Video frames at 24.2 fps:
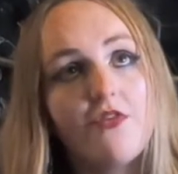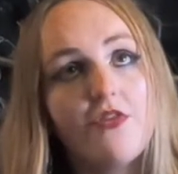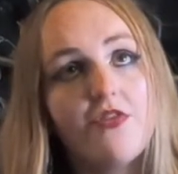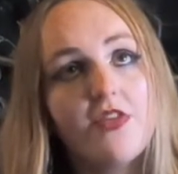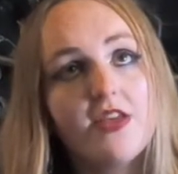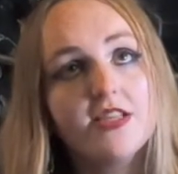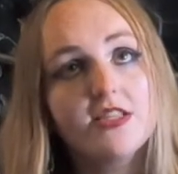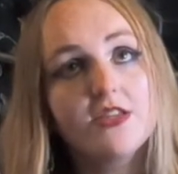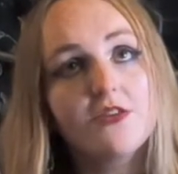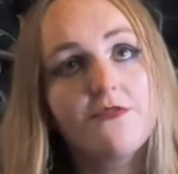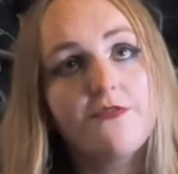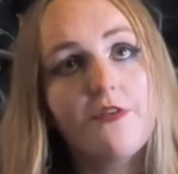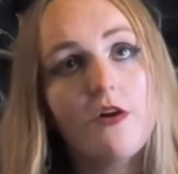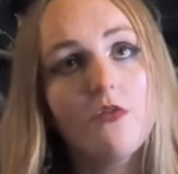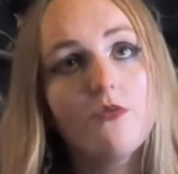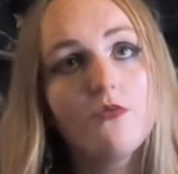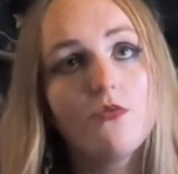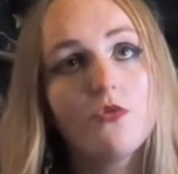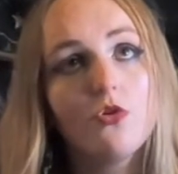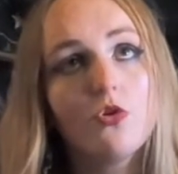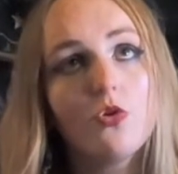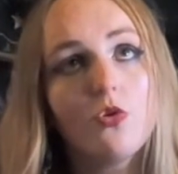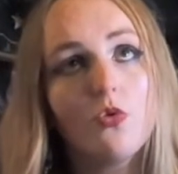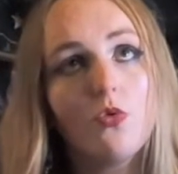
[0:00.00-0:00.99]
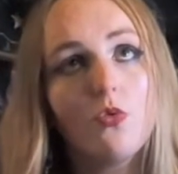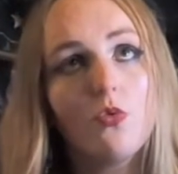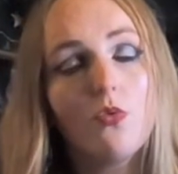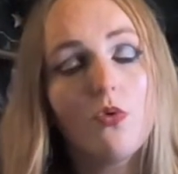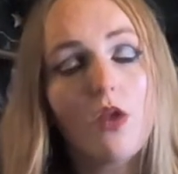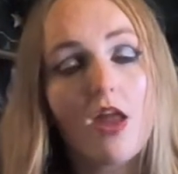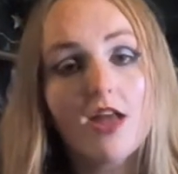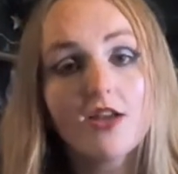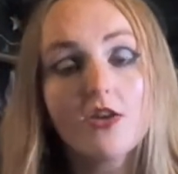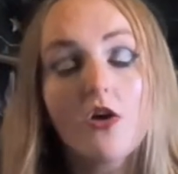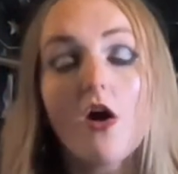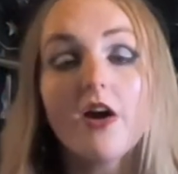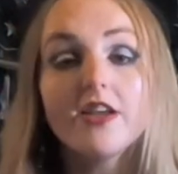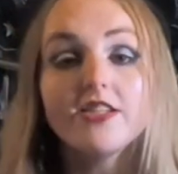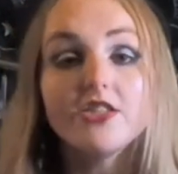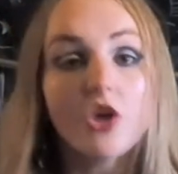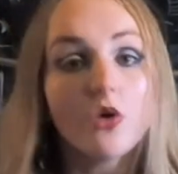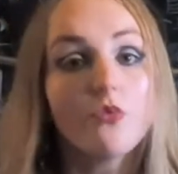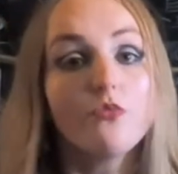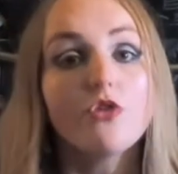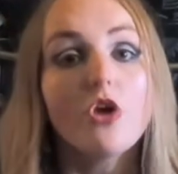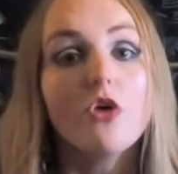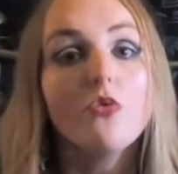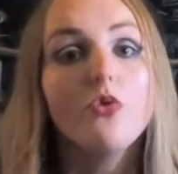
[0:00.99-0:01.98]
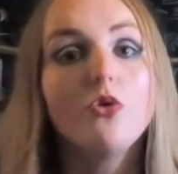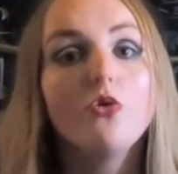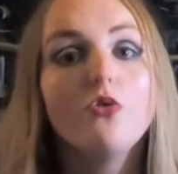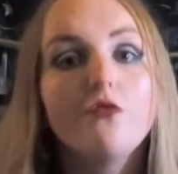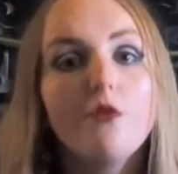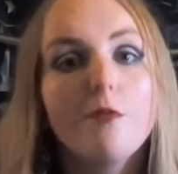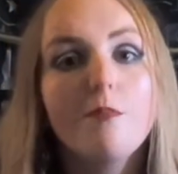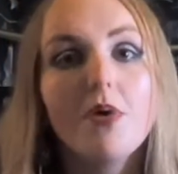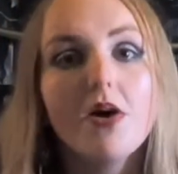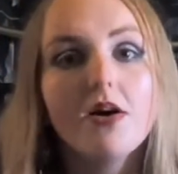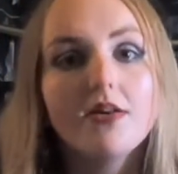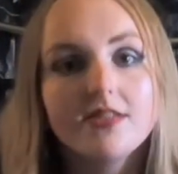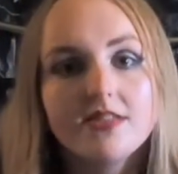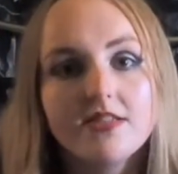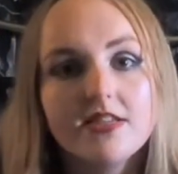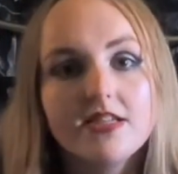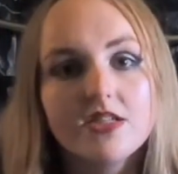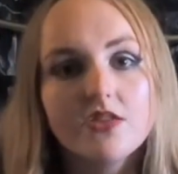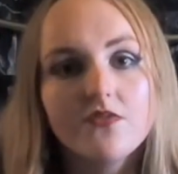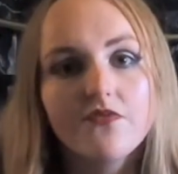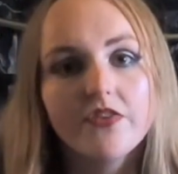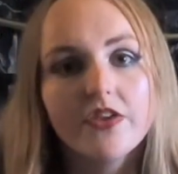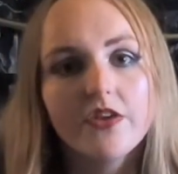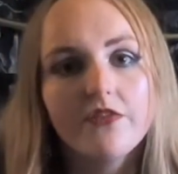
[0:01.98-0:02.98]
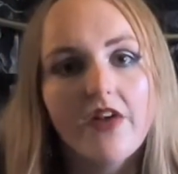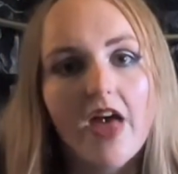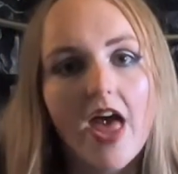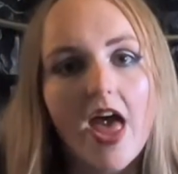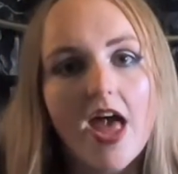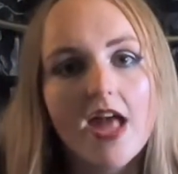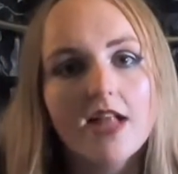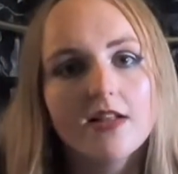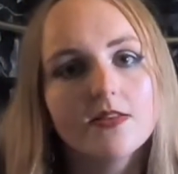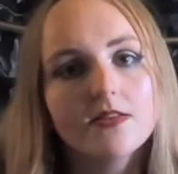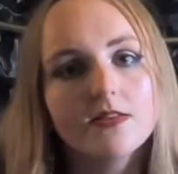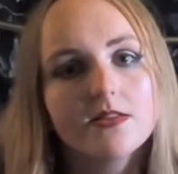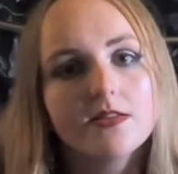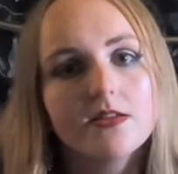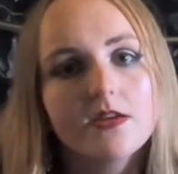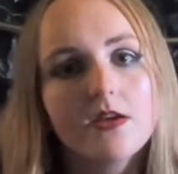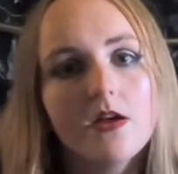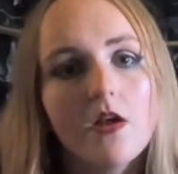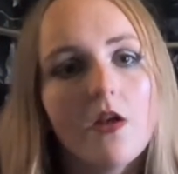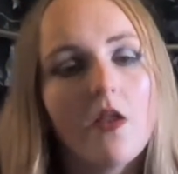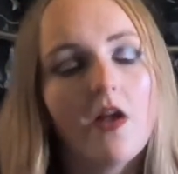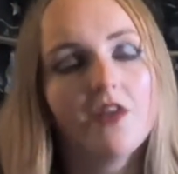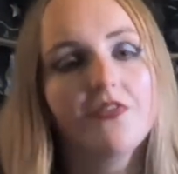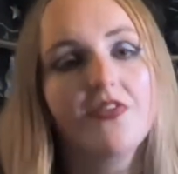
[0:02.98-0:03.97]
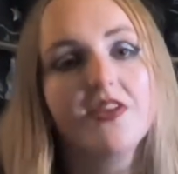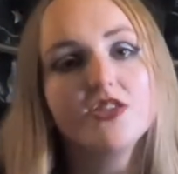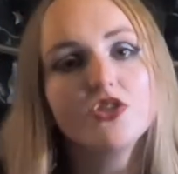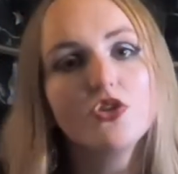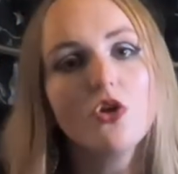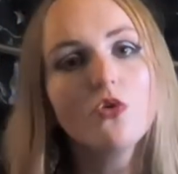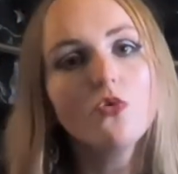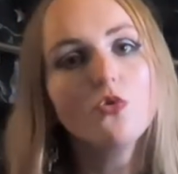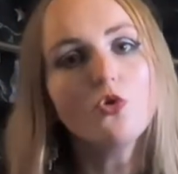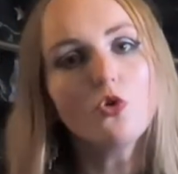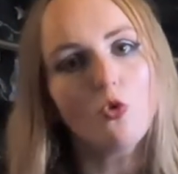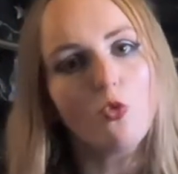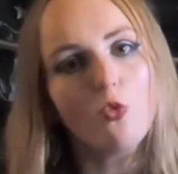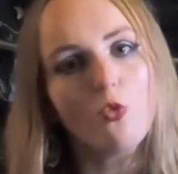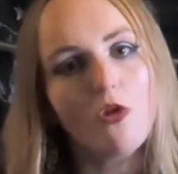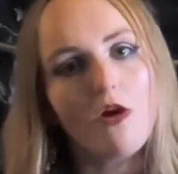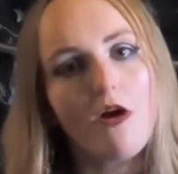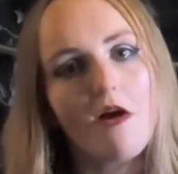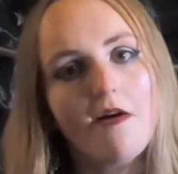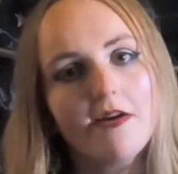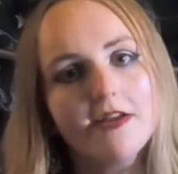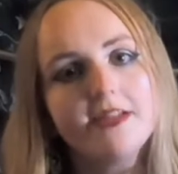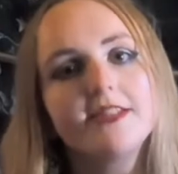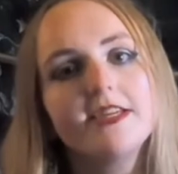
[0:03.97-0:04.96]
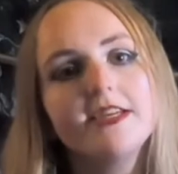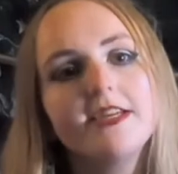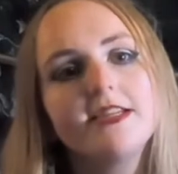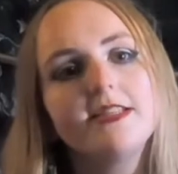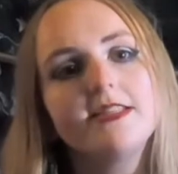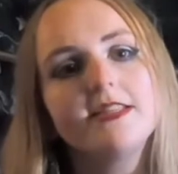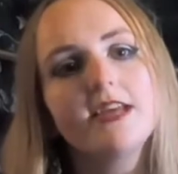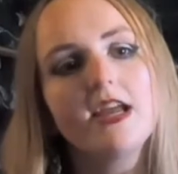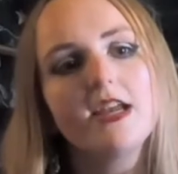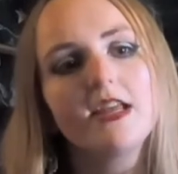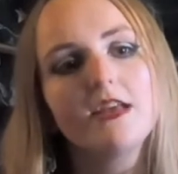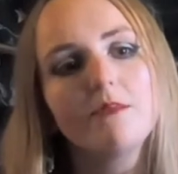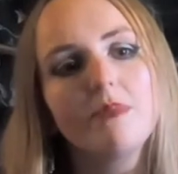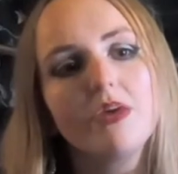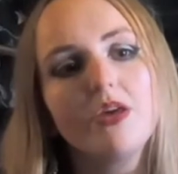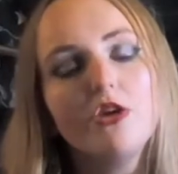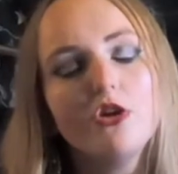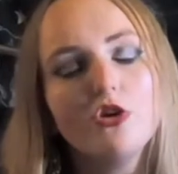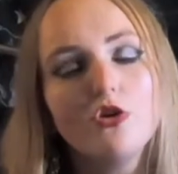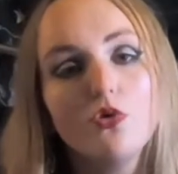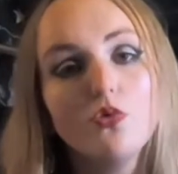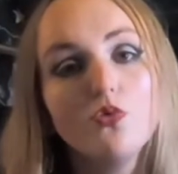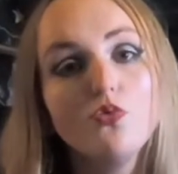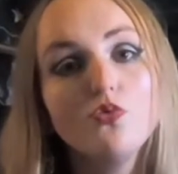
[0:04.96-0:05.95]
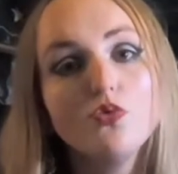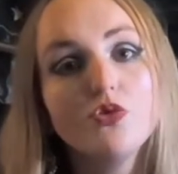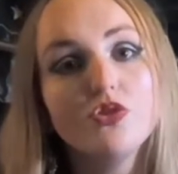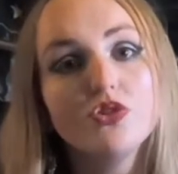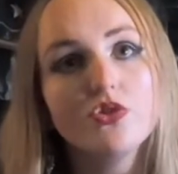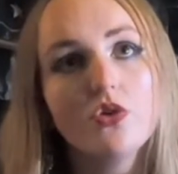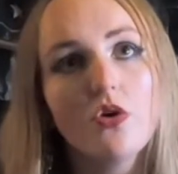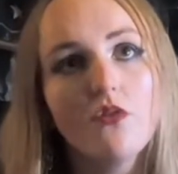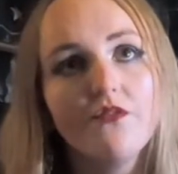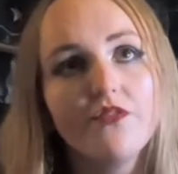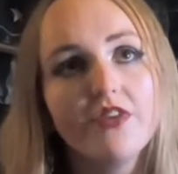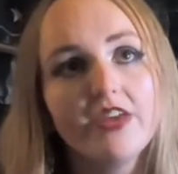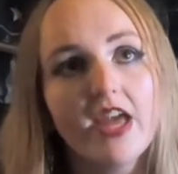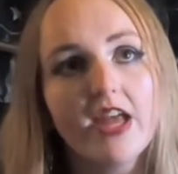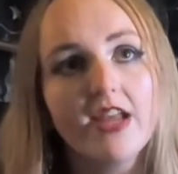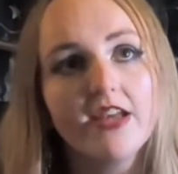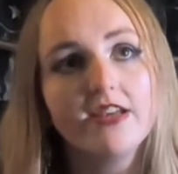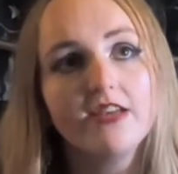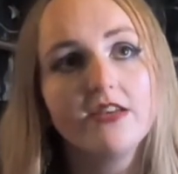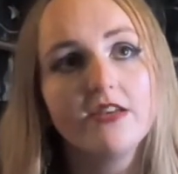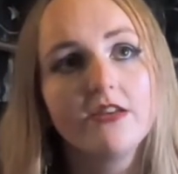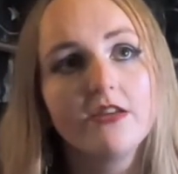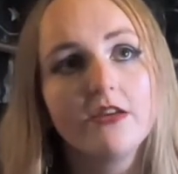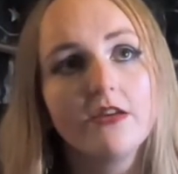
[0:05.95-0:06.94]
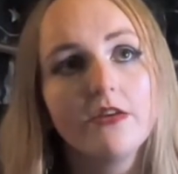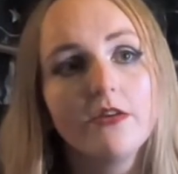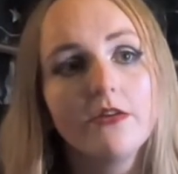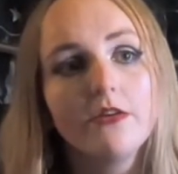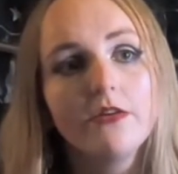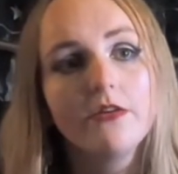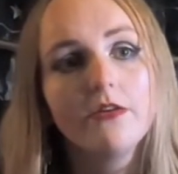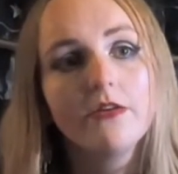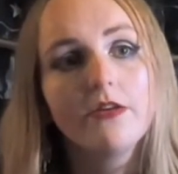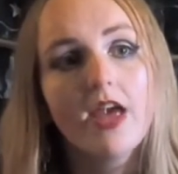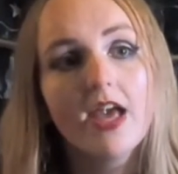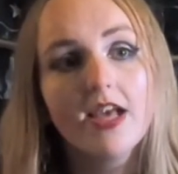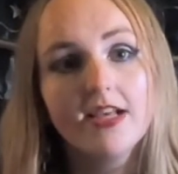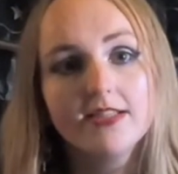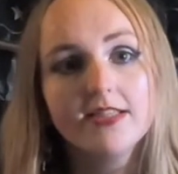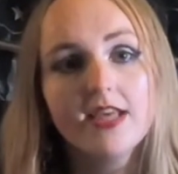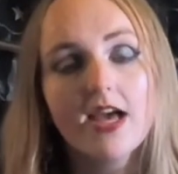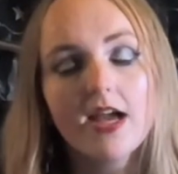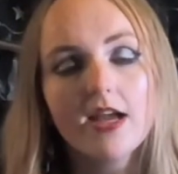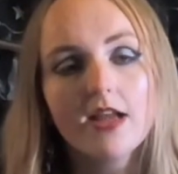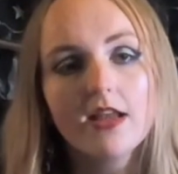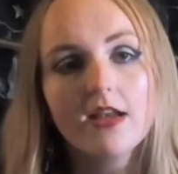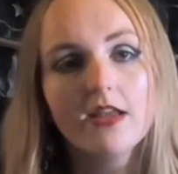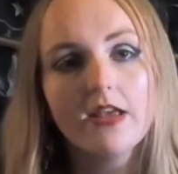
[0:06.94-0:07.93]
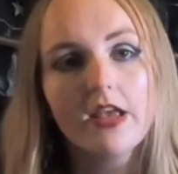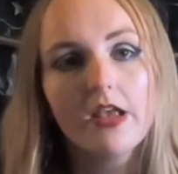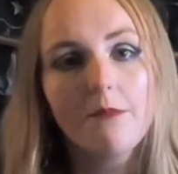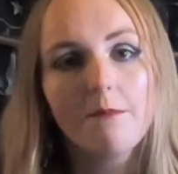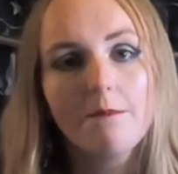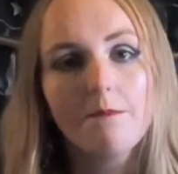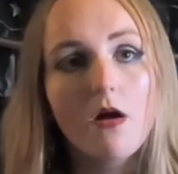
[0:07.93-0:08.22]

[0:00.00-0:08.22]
there's a phone call and I don't know who the person is on the other end, like there's no caller ID telling me who's on the end exactly,